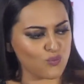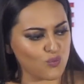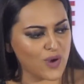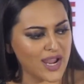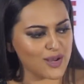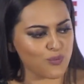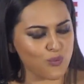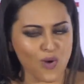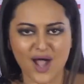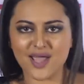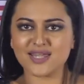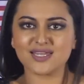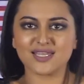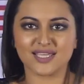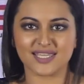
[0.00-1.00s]
While
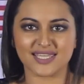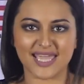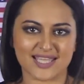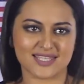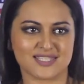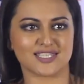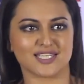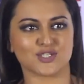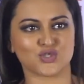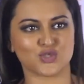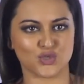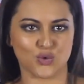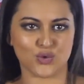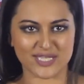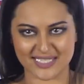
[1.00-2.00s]
one gets it
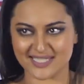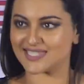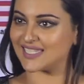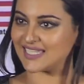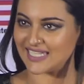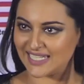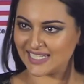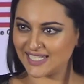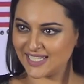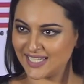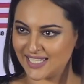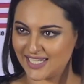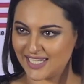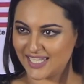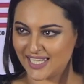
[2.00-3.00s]
so easily
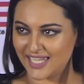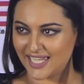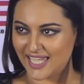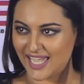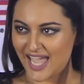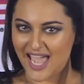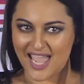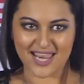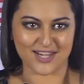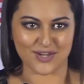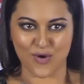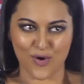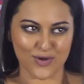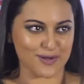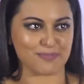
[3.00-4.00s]
and
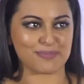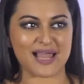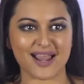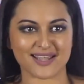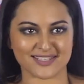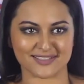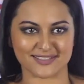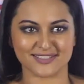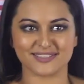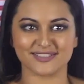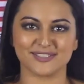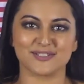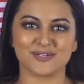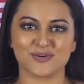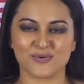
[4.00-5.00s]
on a platter,
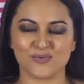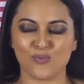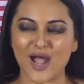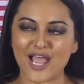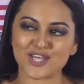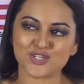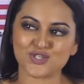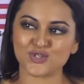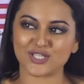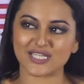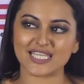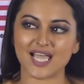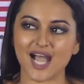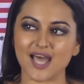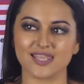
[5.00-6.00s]
why should
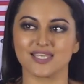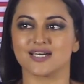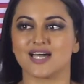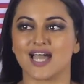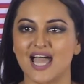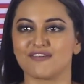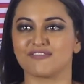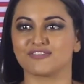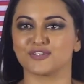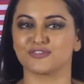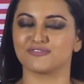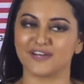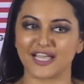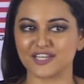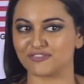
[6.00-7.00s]
the other have to
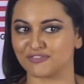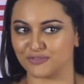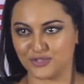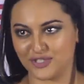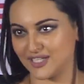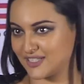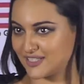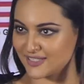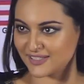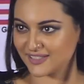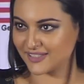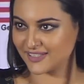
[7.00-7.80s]
fight for it?